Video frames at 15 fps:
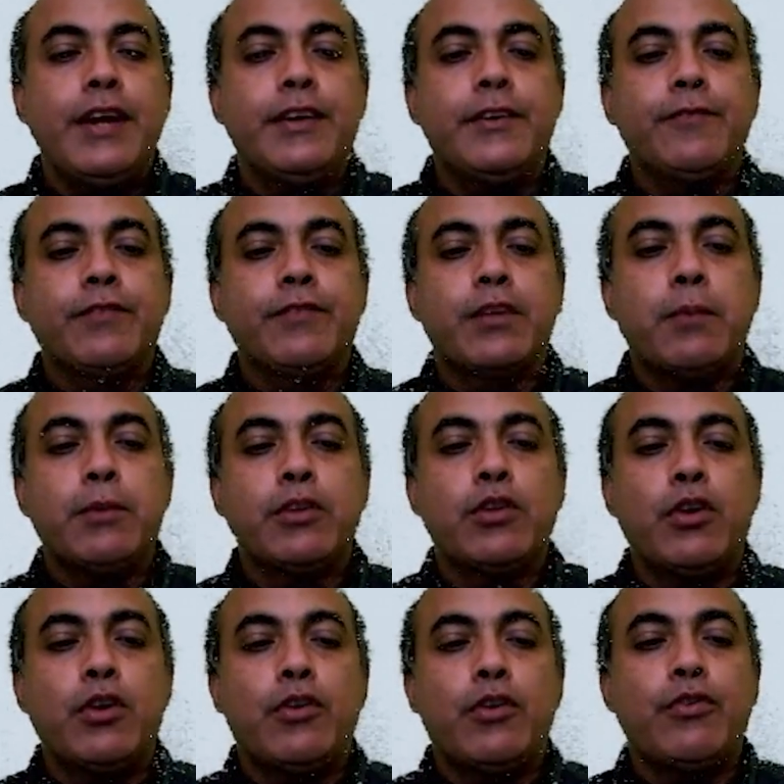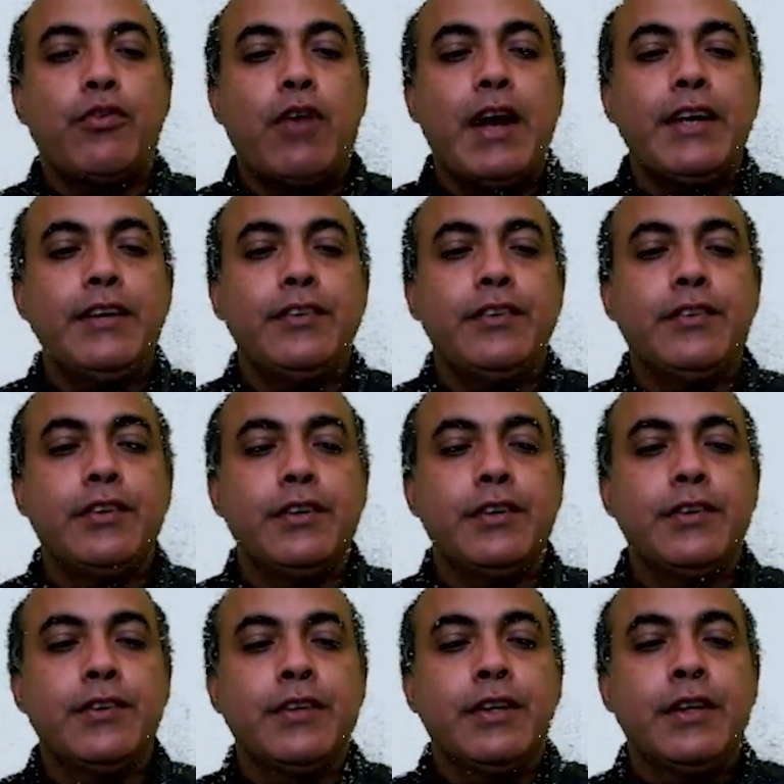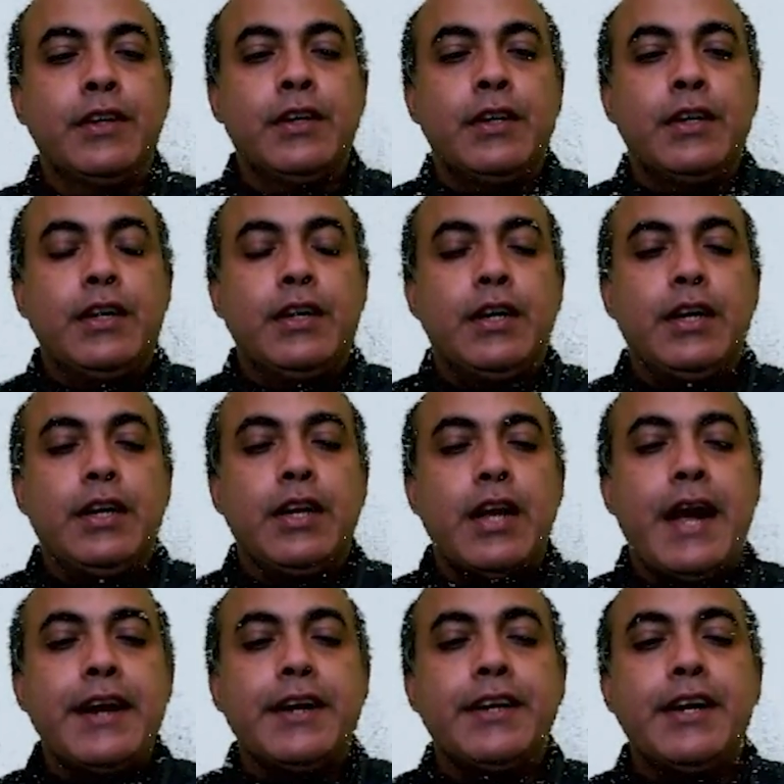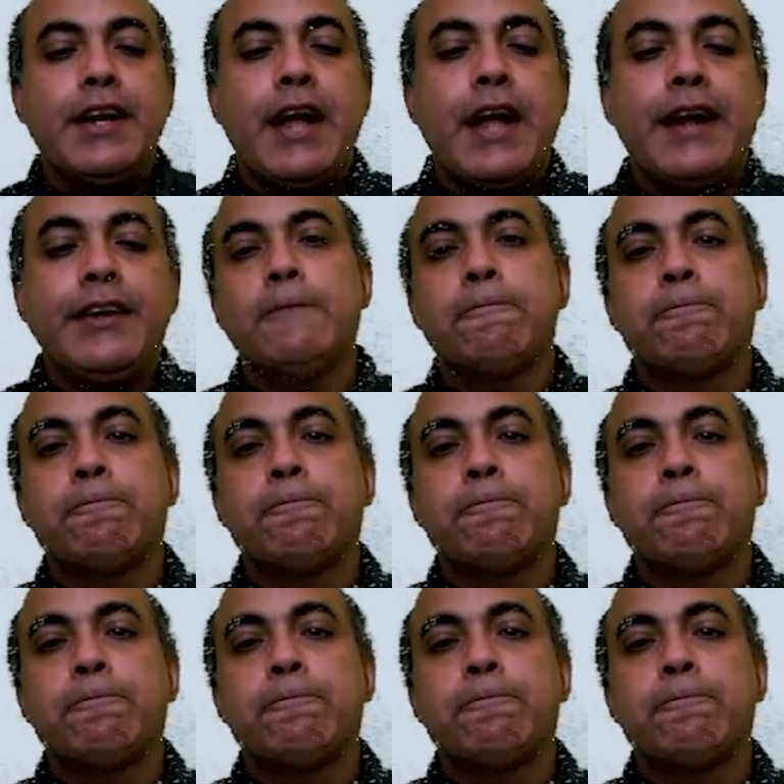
summation of y is 919.